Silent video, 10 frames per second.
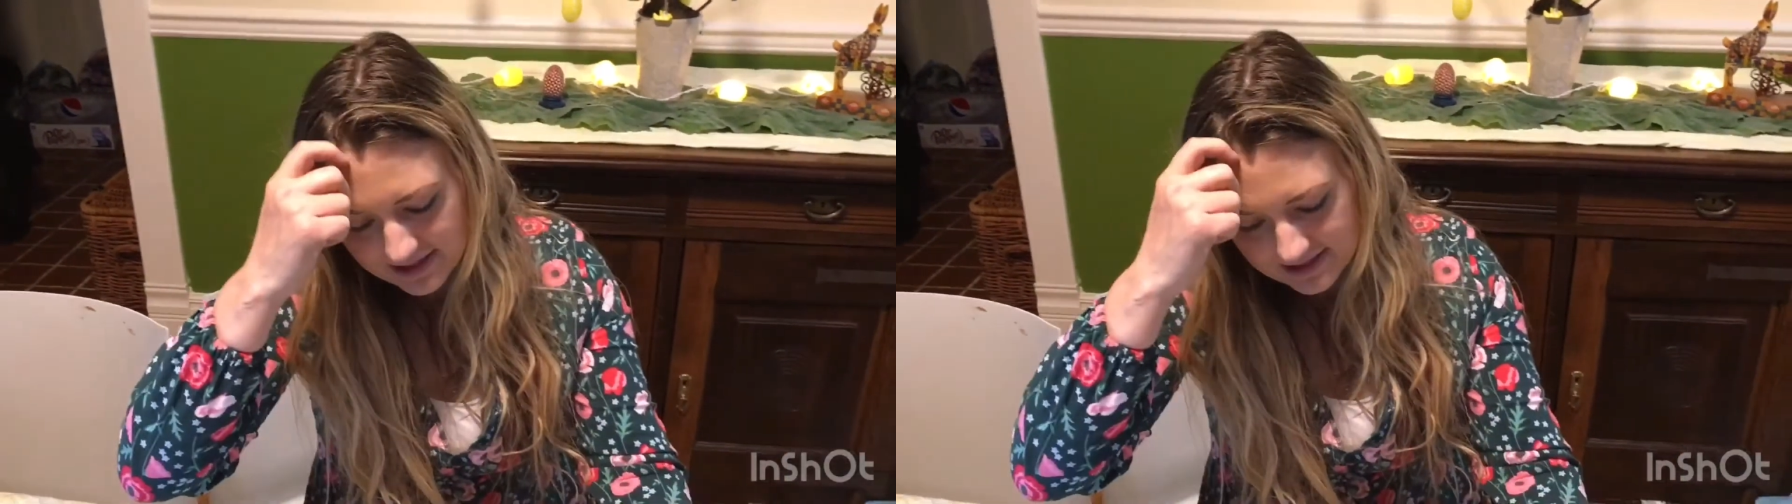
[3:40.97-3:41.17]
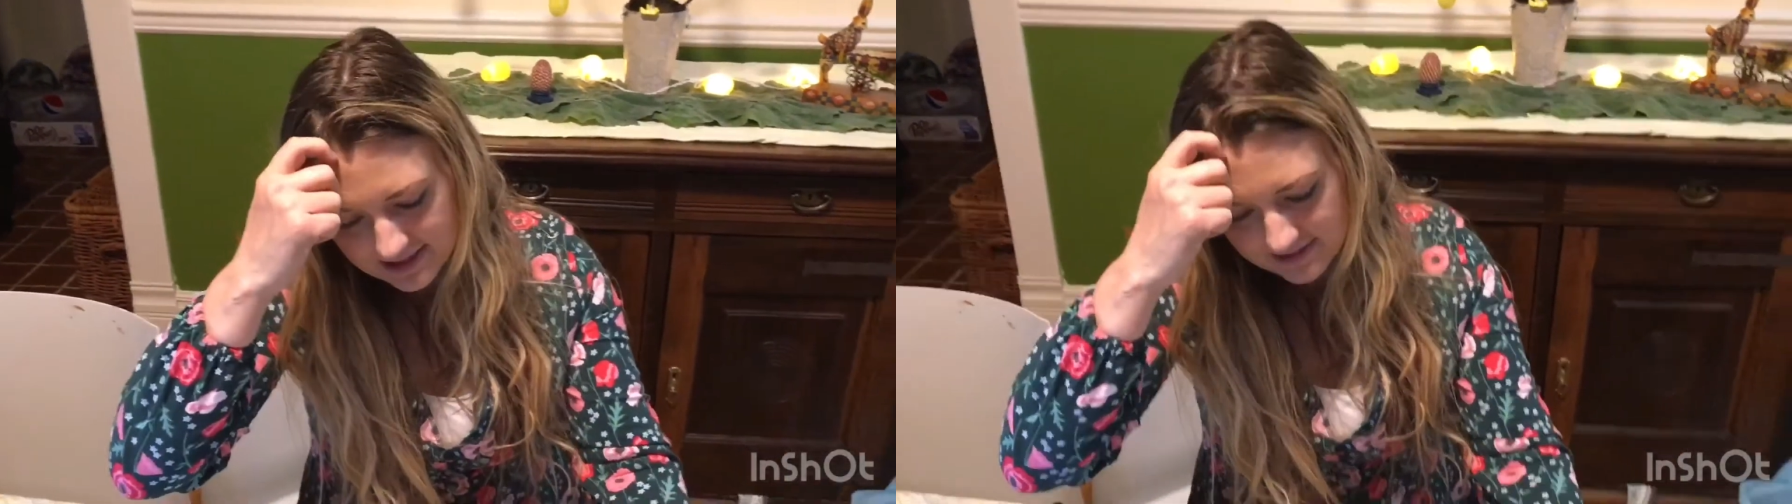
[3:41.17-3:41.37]

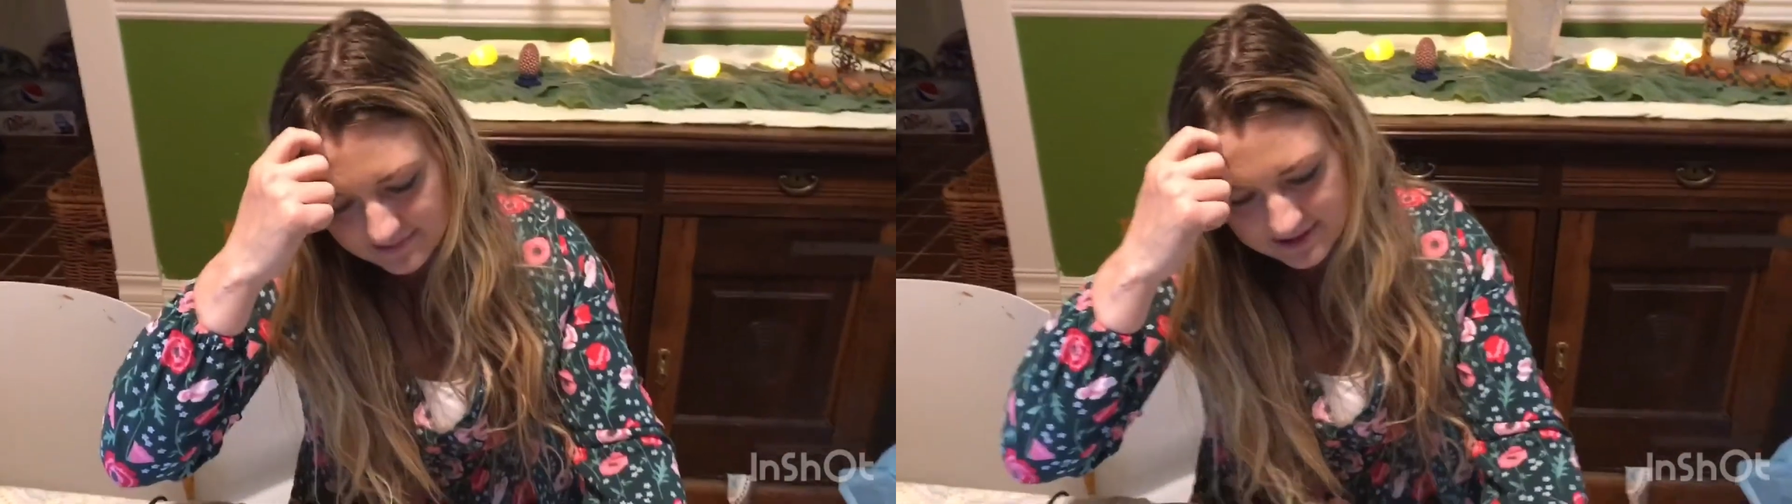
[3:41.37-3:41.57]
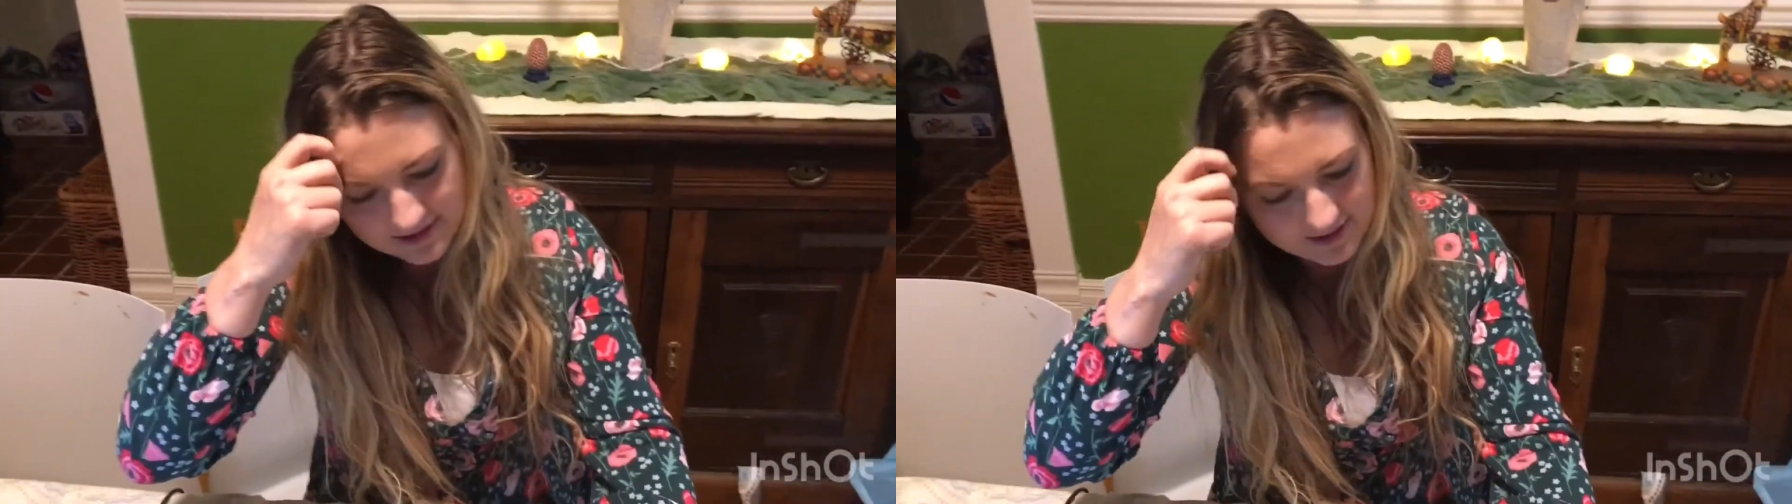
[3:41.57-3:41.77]

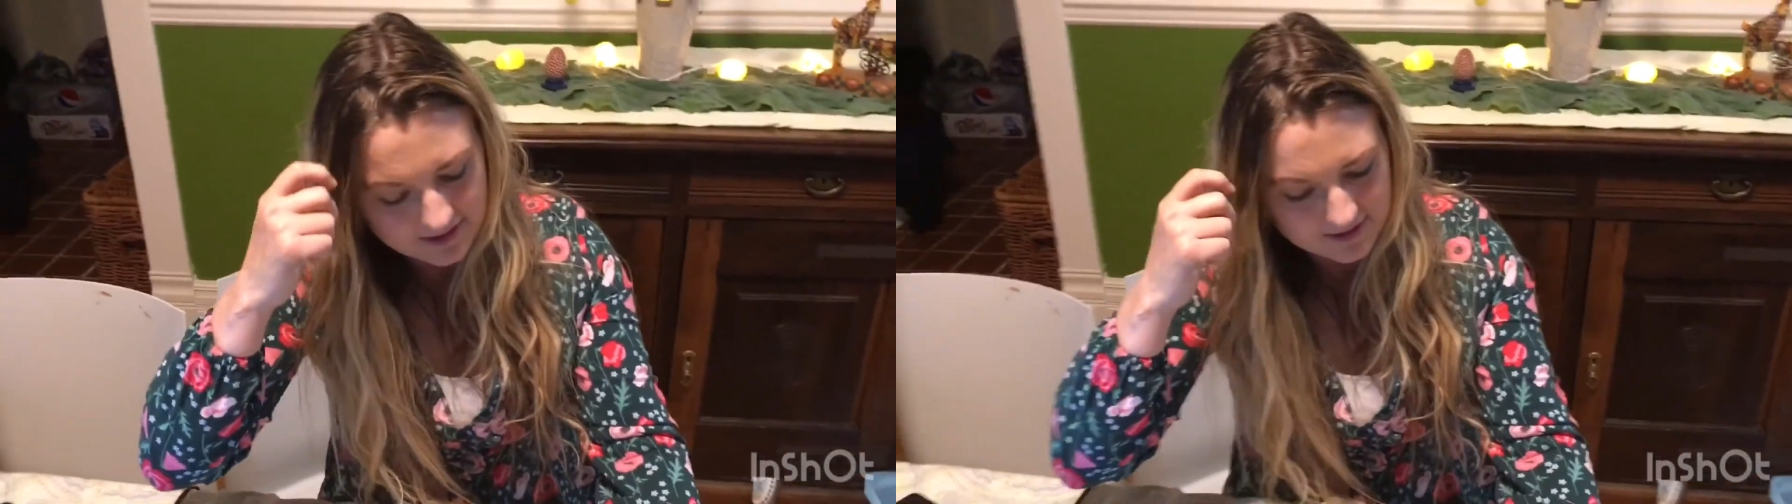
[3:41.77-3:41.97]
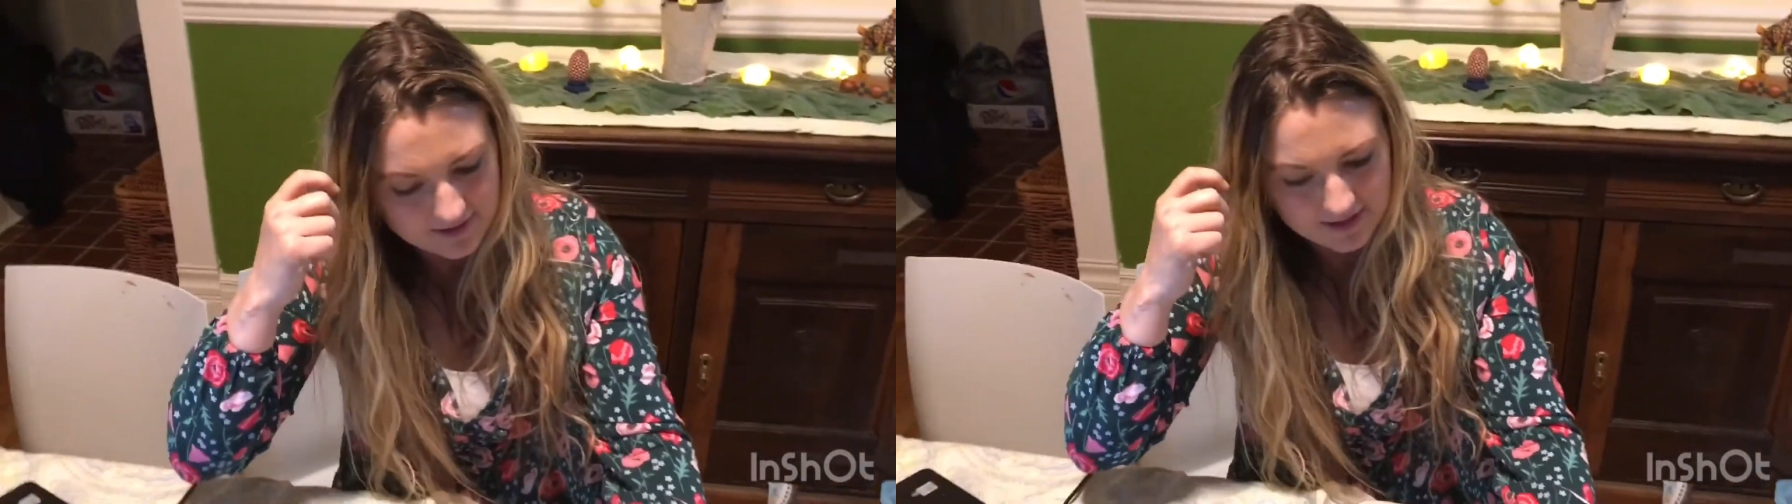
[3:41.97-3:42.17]
tips
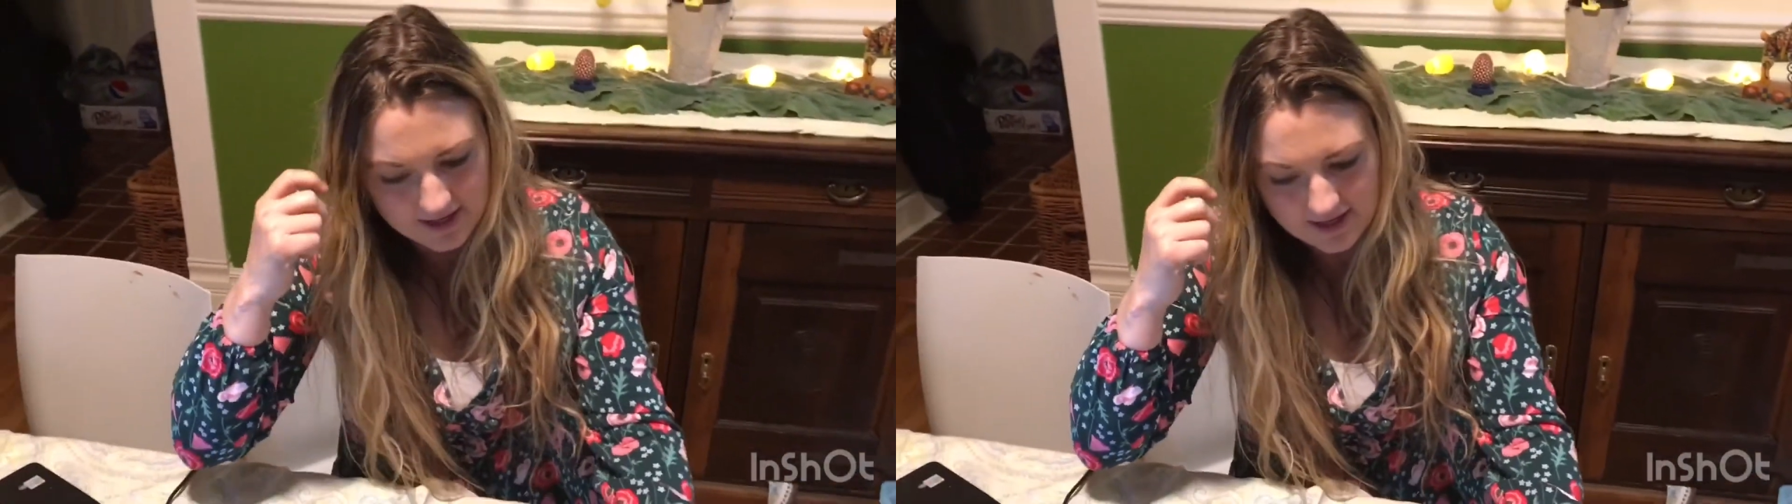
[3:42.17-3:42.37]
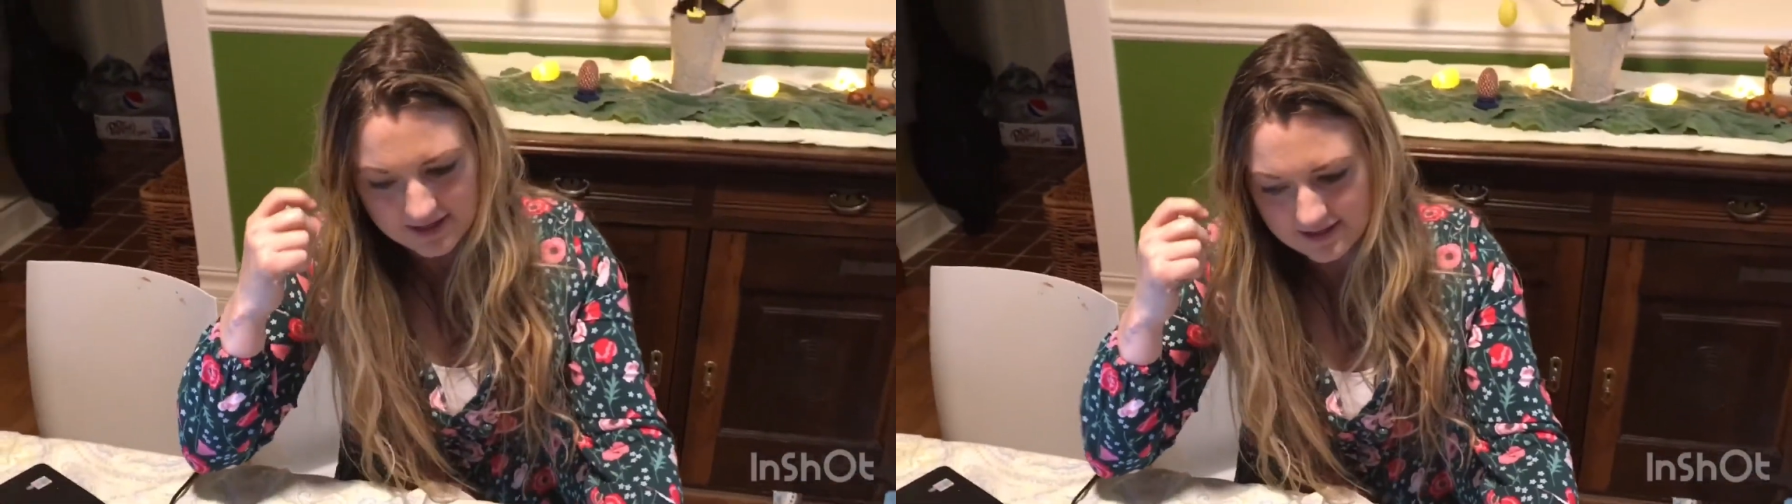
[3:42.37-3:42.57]
are that